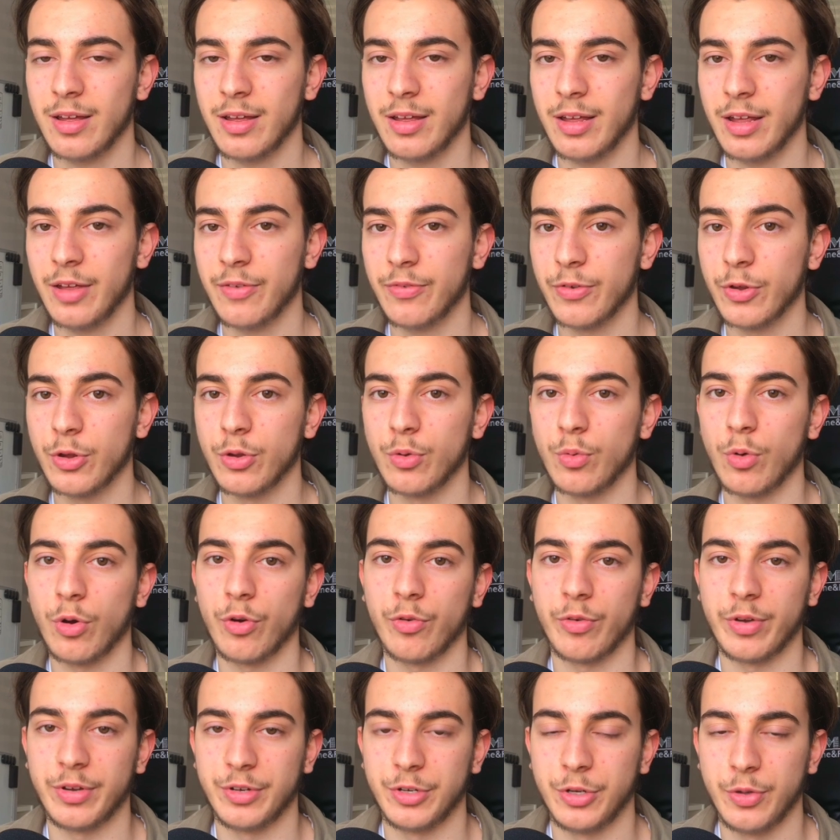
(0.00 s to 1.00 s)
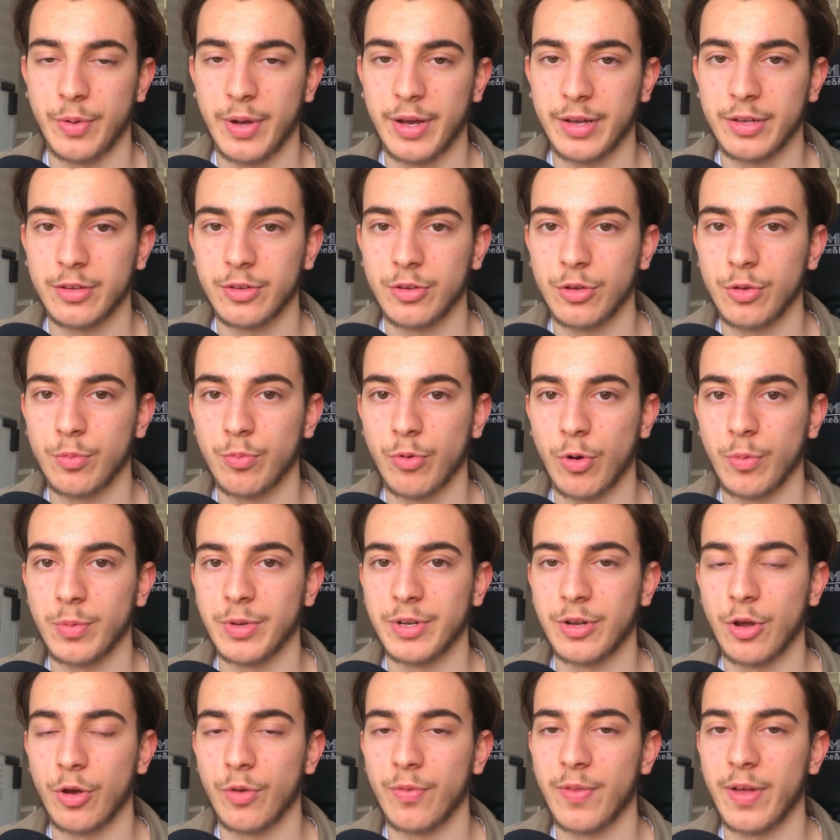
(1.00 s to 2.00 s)
if you are in U X, you probably
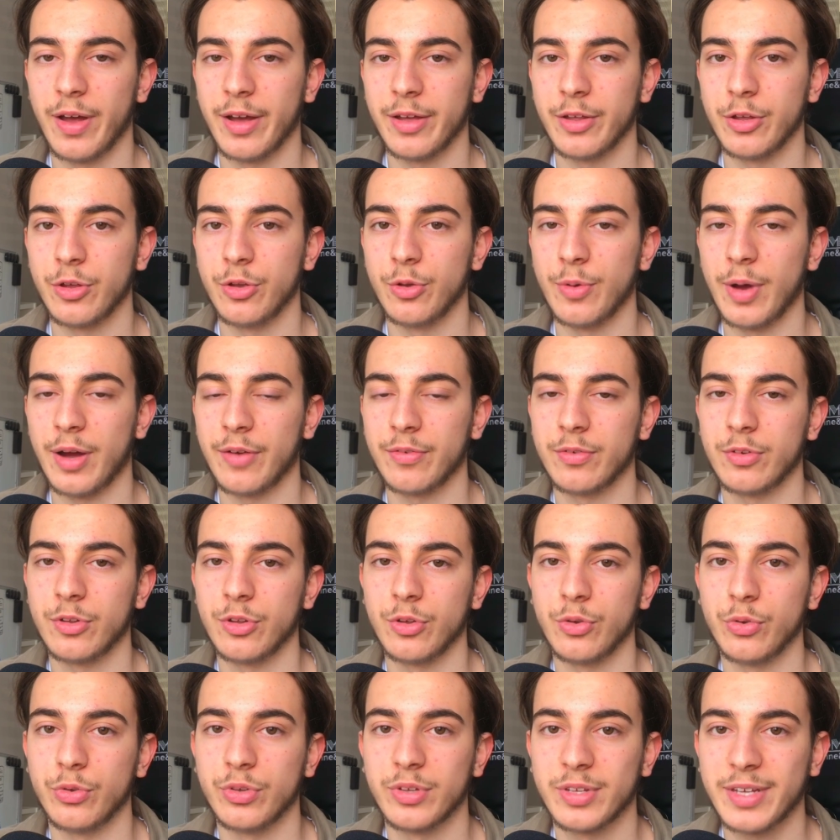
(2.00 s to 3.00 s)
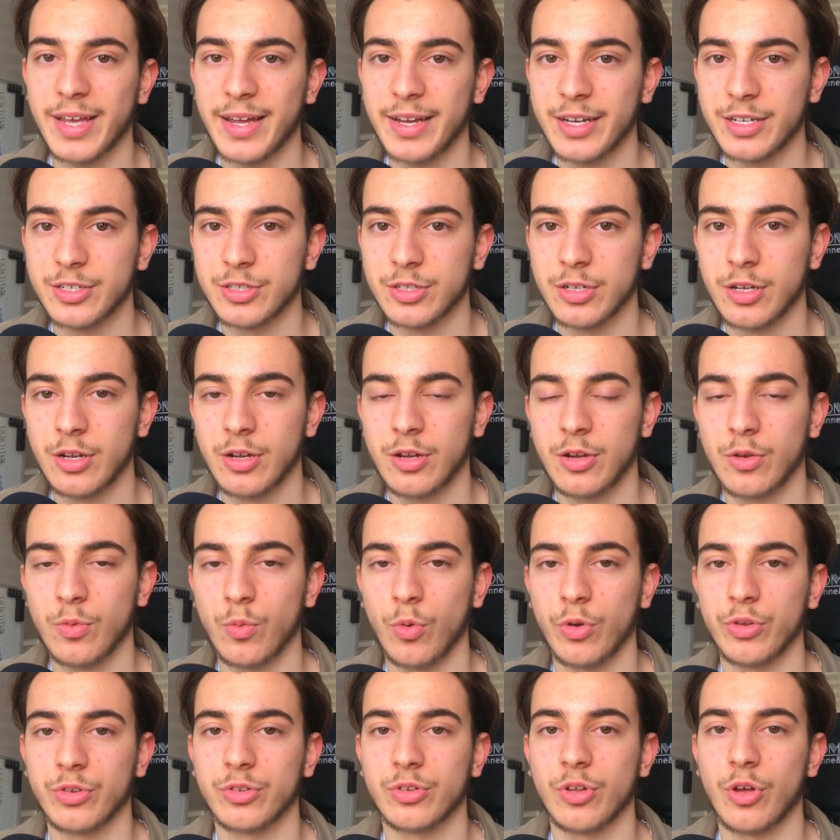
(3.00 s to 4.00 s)
know that you have to sketch
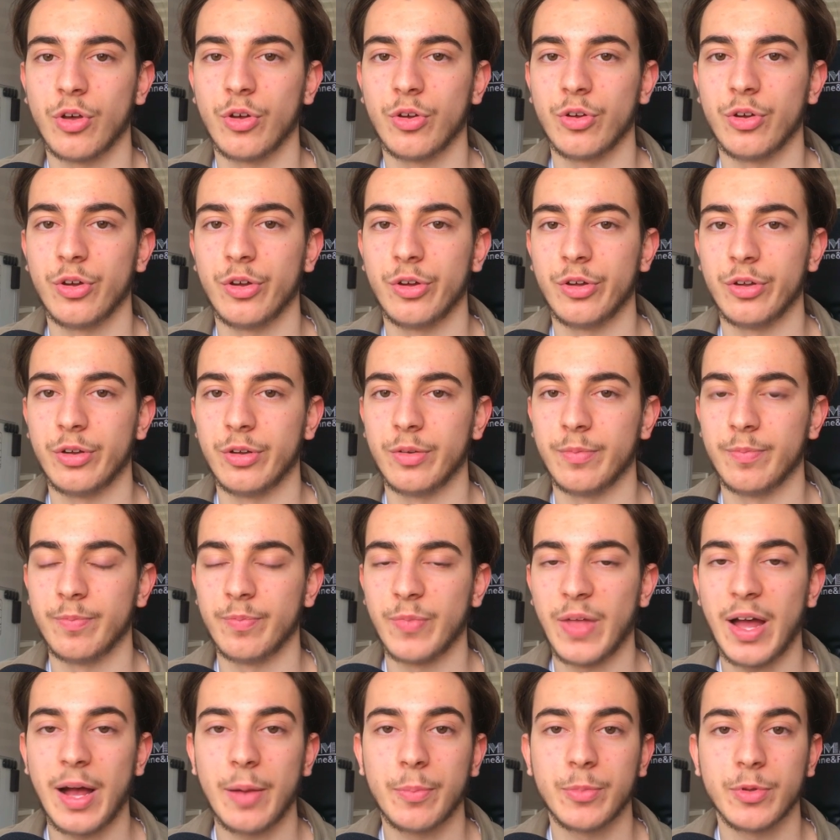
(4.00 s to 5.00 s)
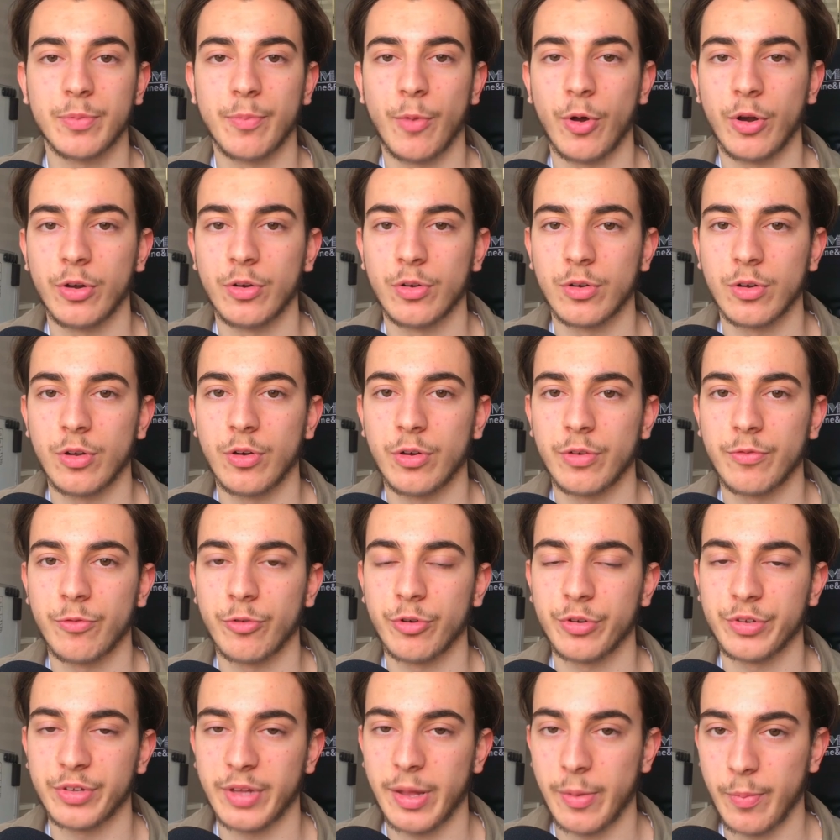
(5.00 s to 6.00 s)
what certain apps might look like, for
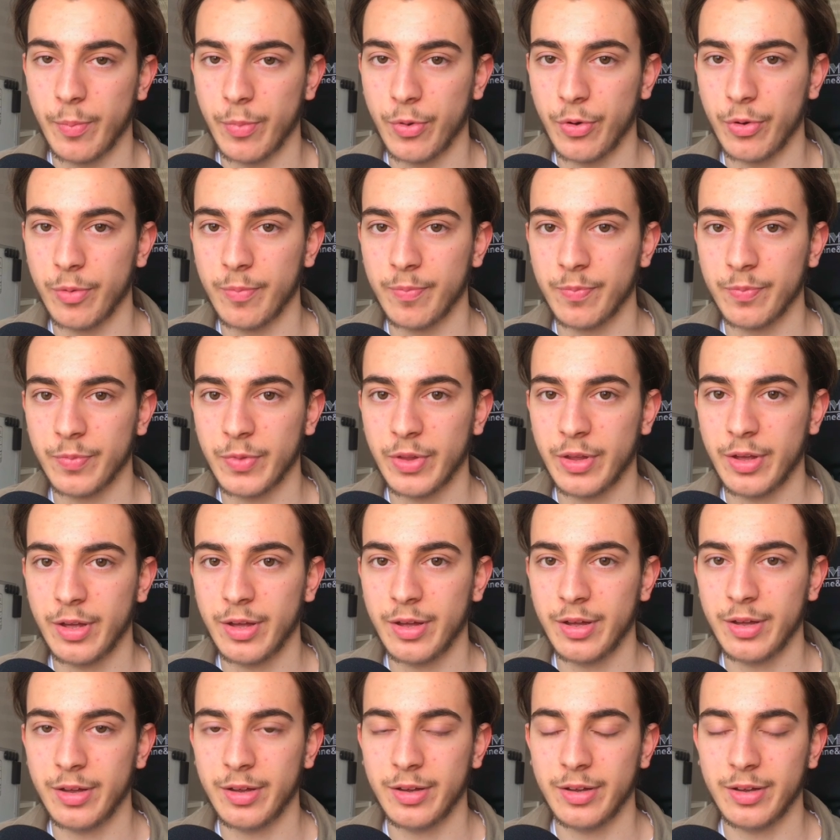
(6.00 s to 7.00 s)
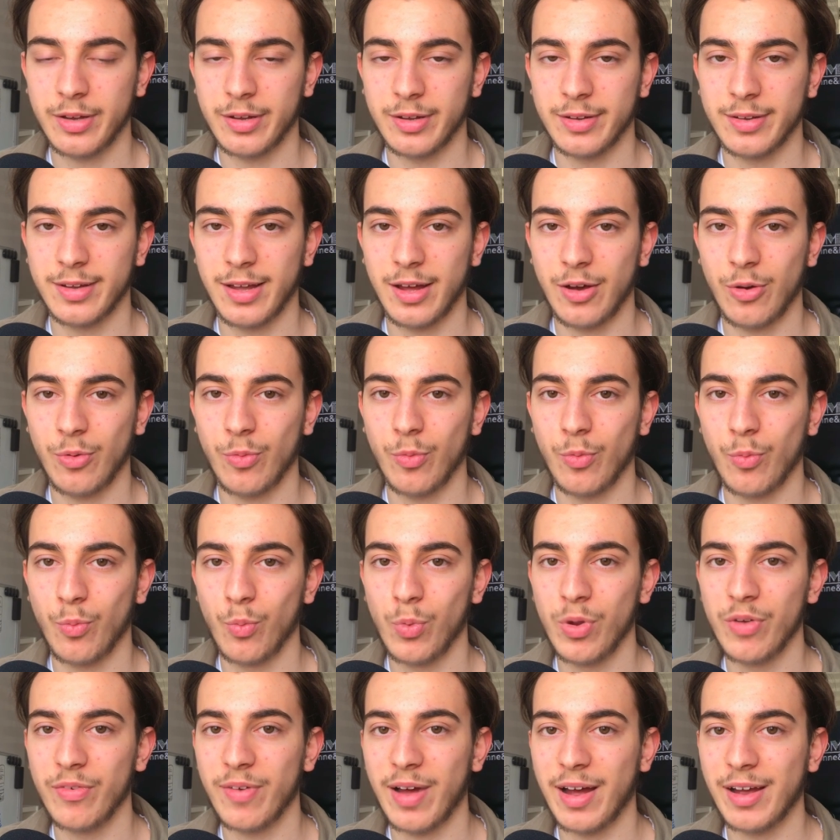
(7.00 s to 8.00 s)
example. Now,
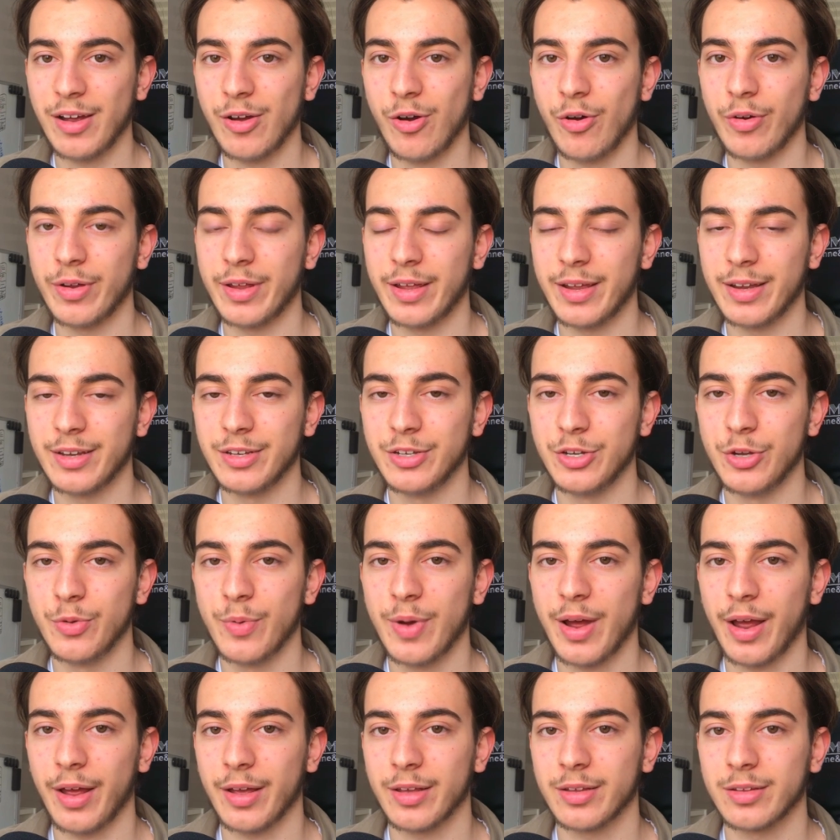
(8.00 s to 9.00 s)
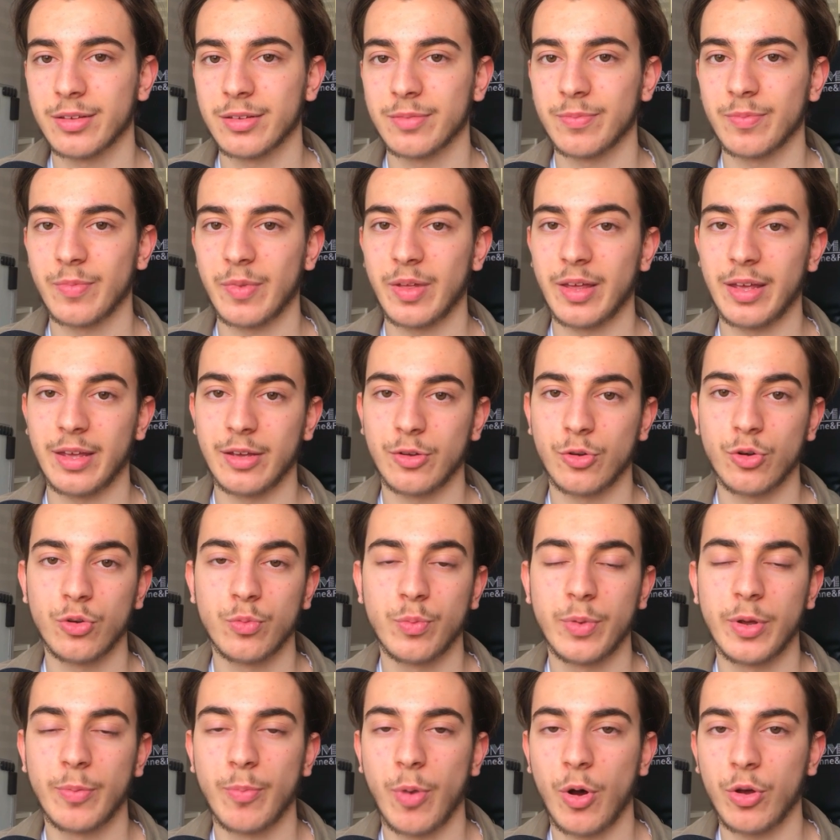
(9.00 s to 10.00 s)
with A I in U X, it could
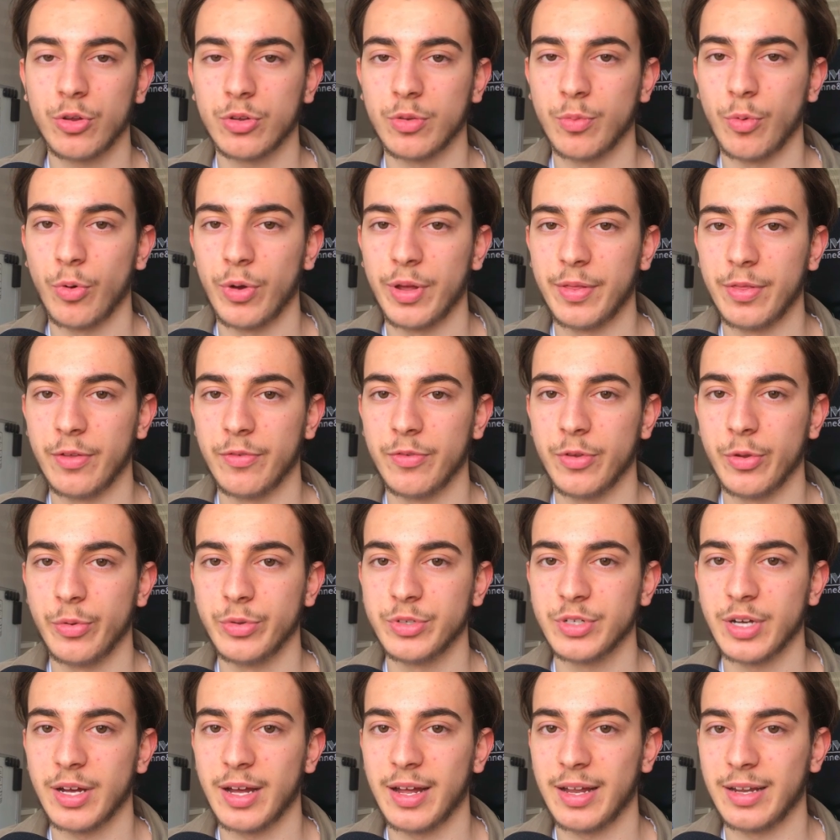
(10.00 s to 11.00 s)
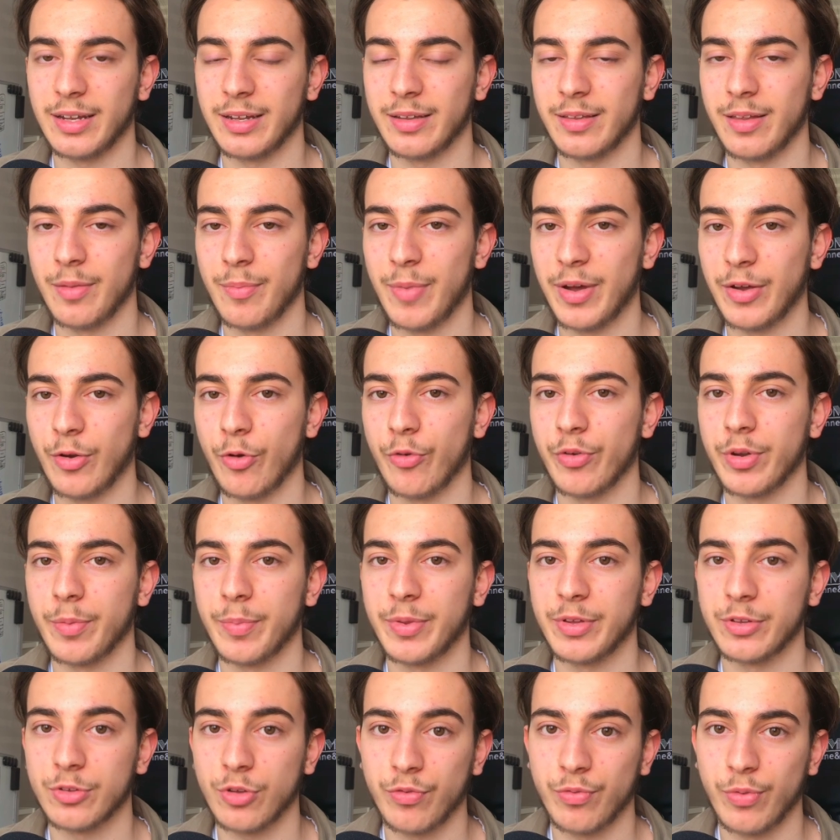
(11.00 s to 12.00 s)
be possible in the future, and there may already be
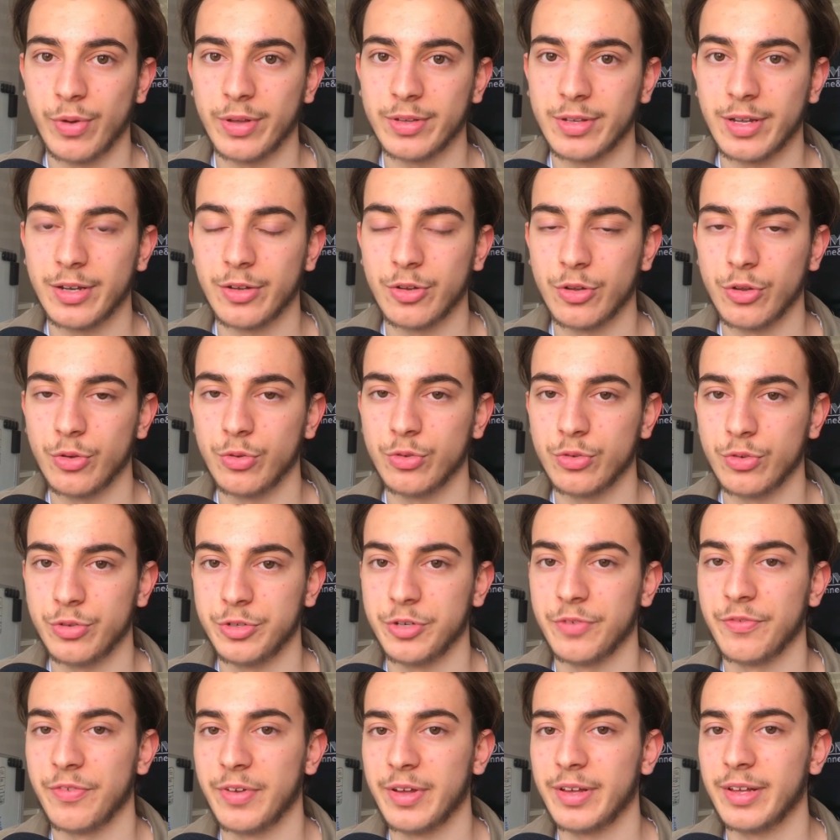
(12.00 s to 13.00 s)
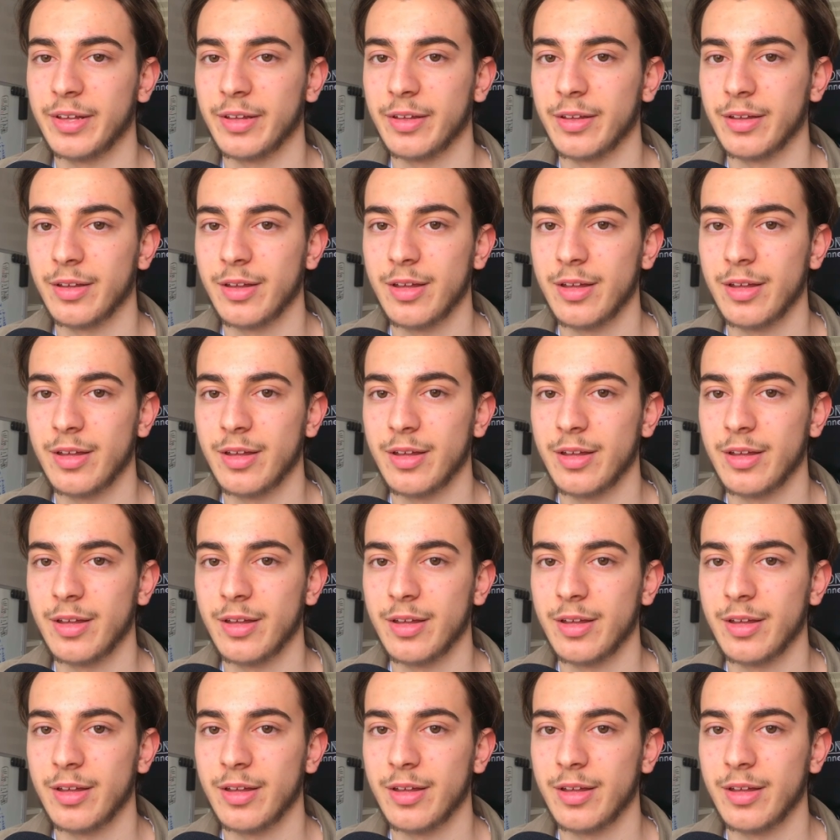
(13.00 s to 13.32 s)
softwares that do such a thing,